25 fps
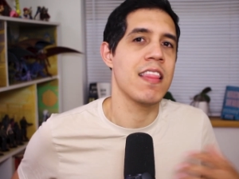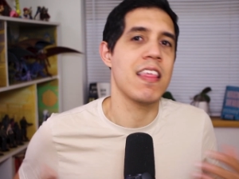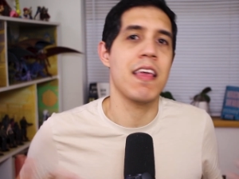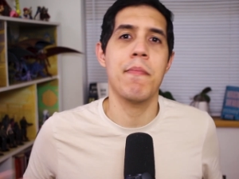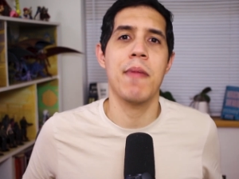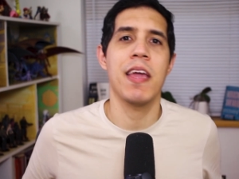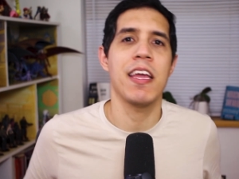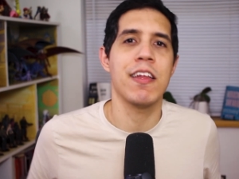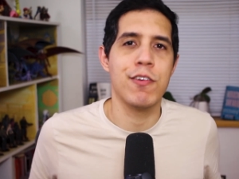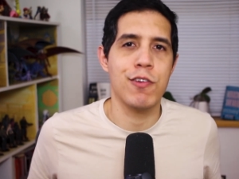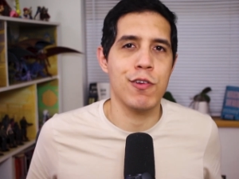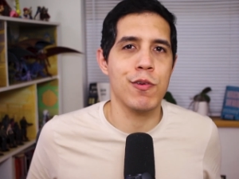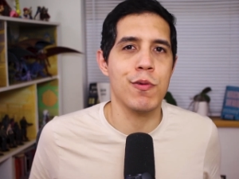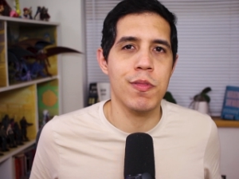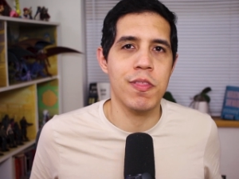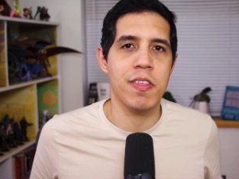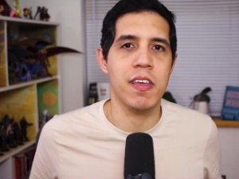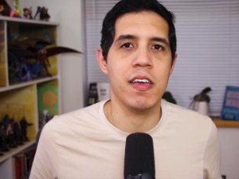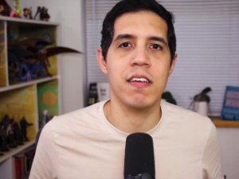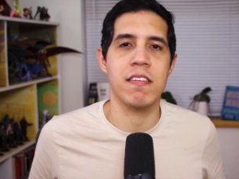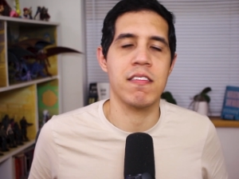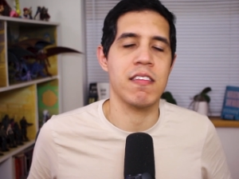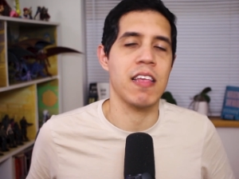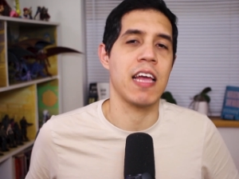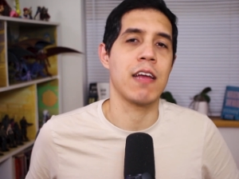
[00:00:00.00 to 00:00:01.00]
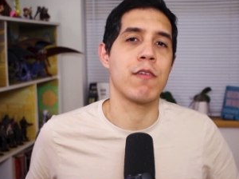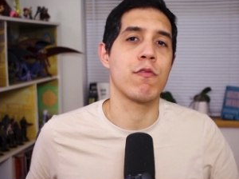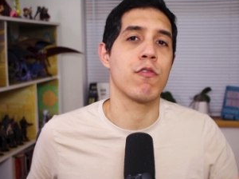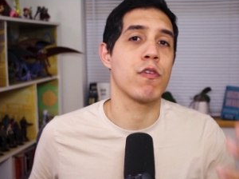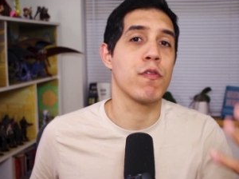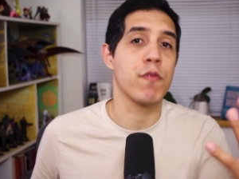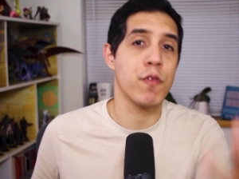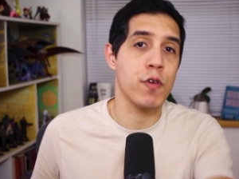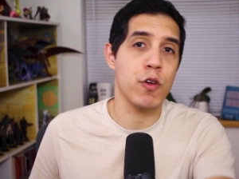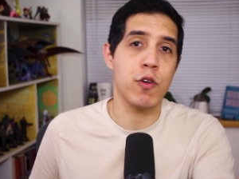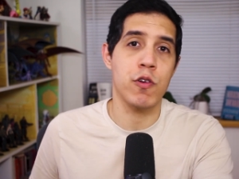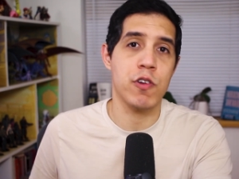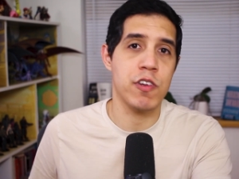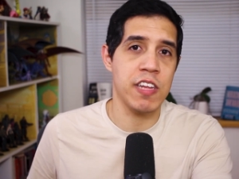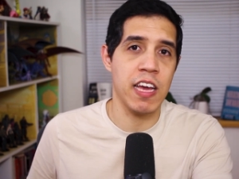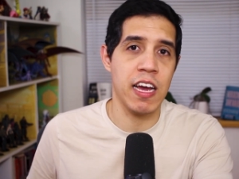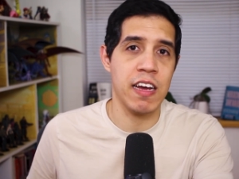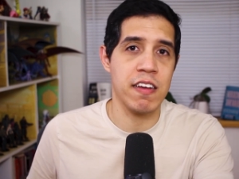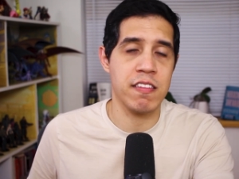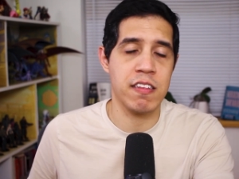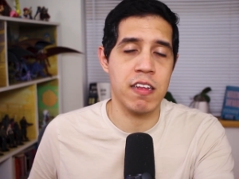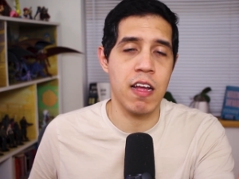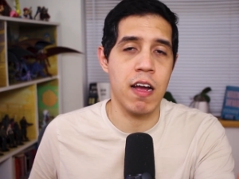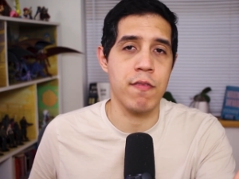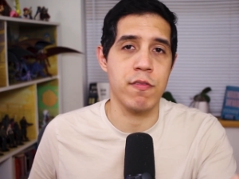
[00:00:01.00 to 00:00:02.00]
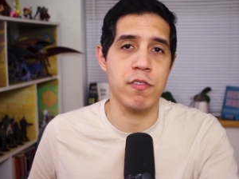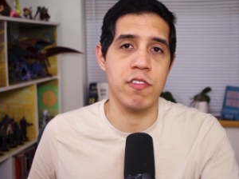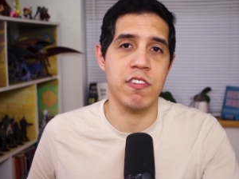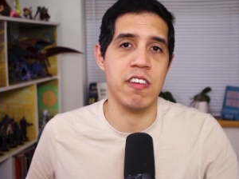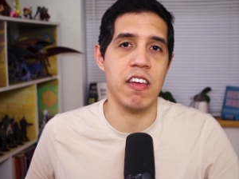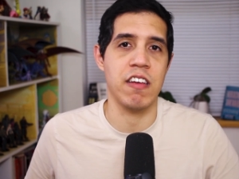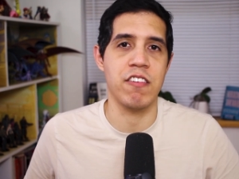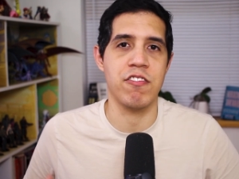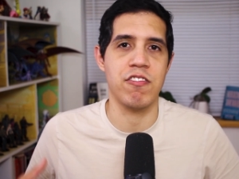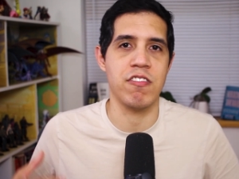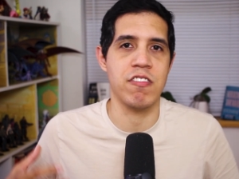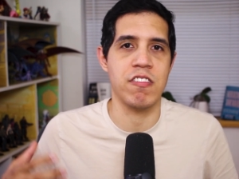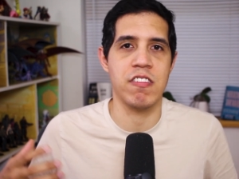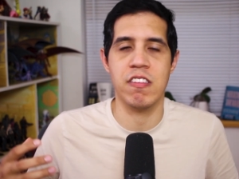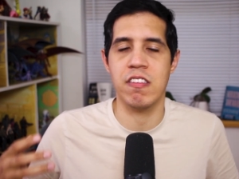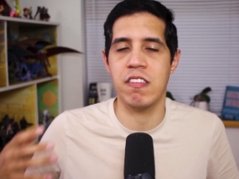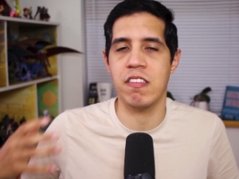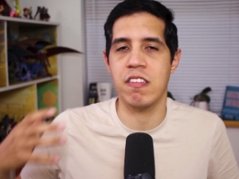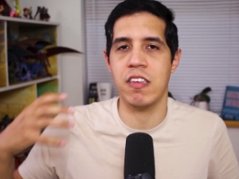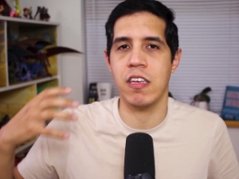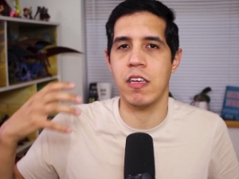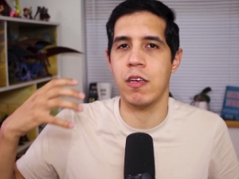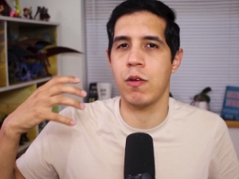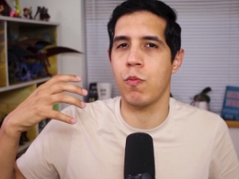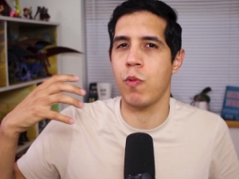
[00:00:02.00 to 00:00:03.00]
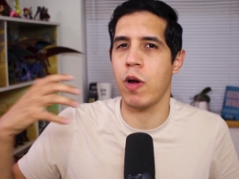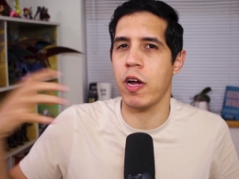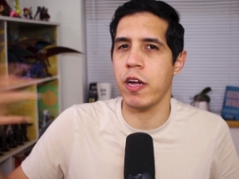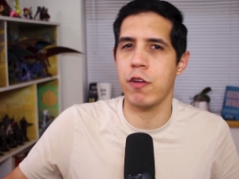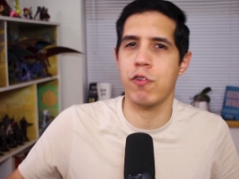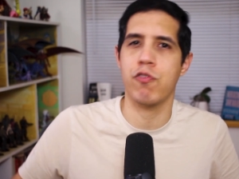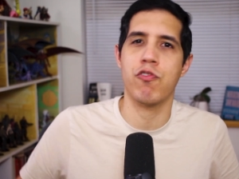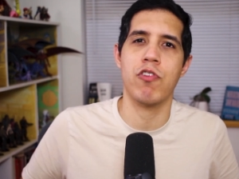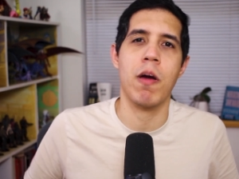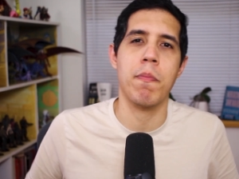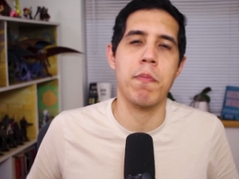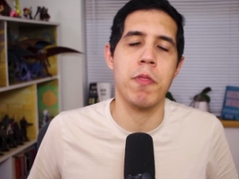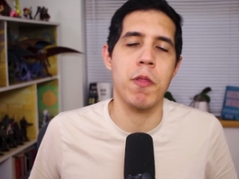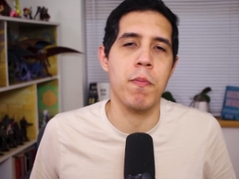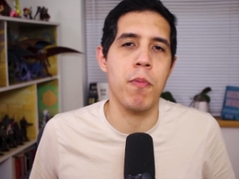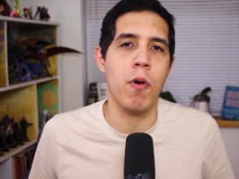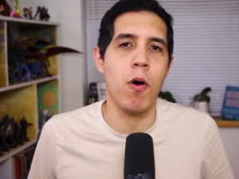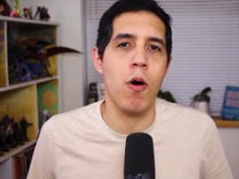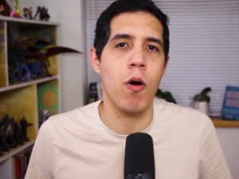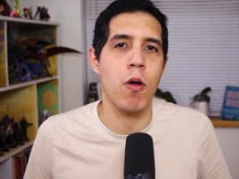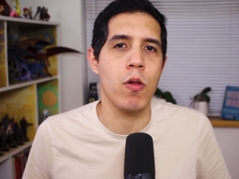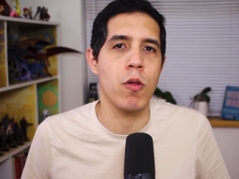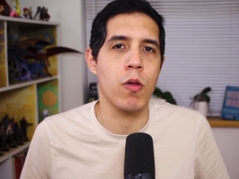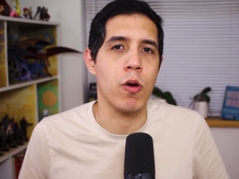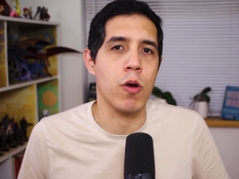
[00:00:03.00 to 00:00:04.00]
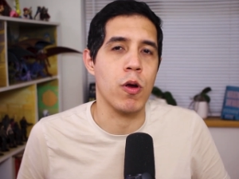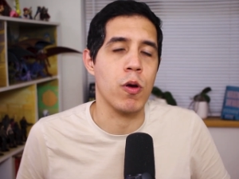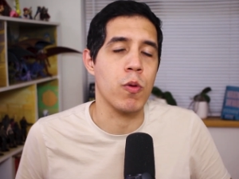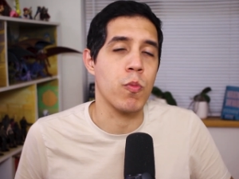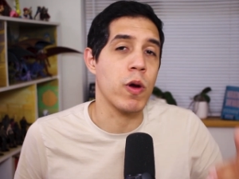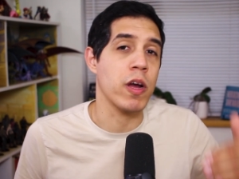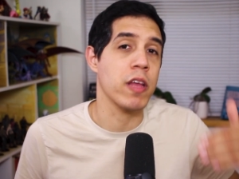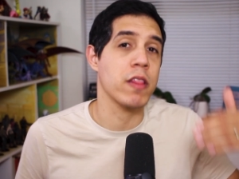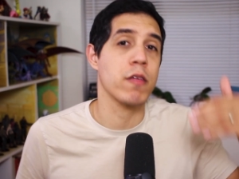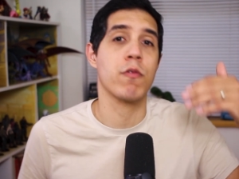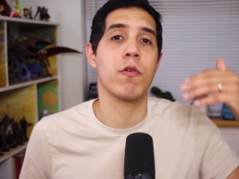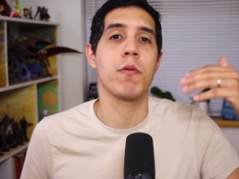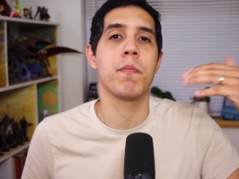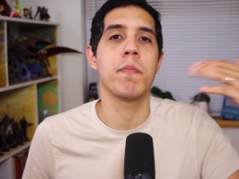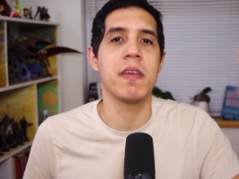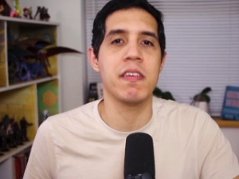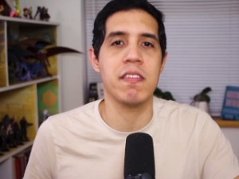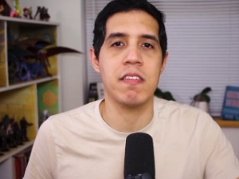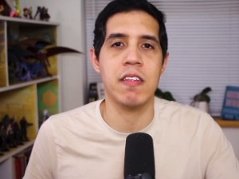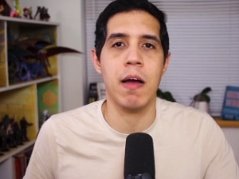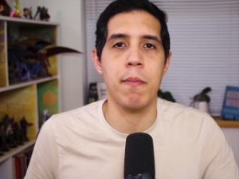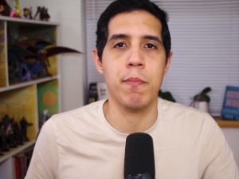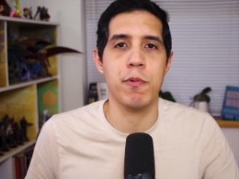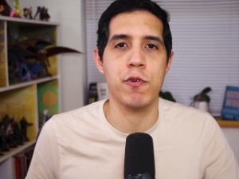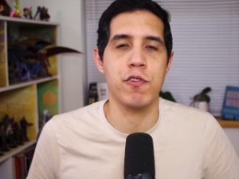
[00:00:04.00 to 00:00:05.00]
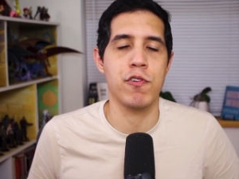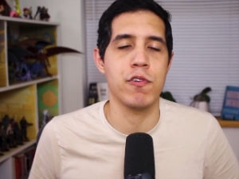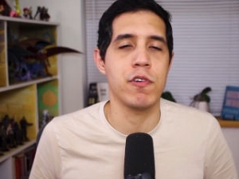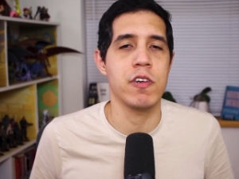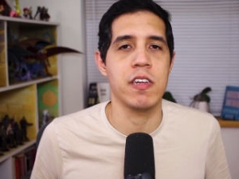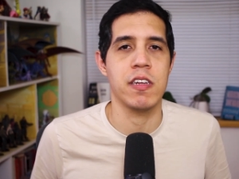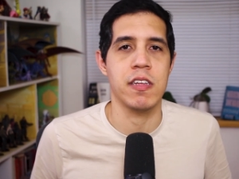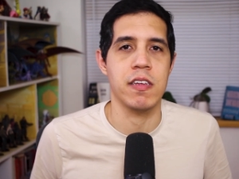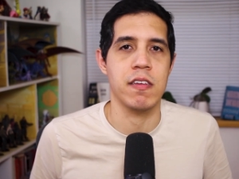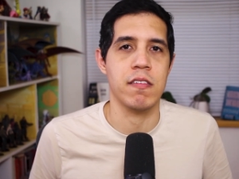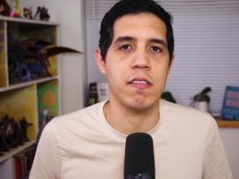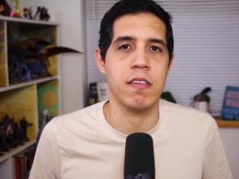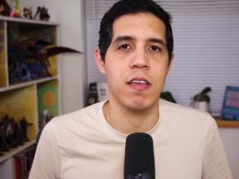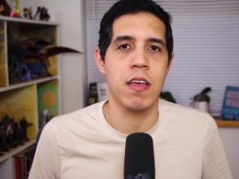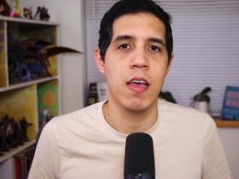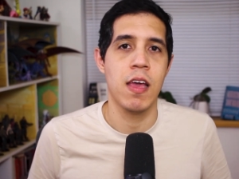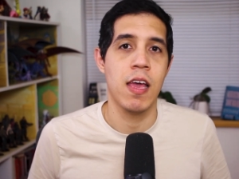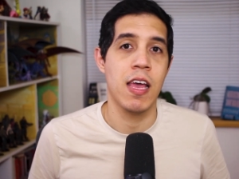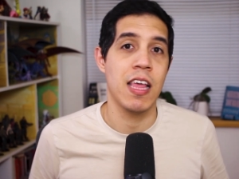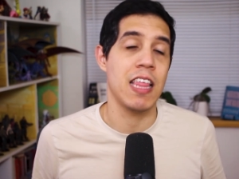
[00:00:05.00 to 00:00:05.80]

They may do things like review your text conversations to see where you dropped the ball or where there were missed opportunities.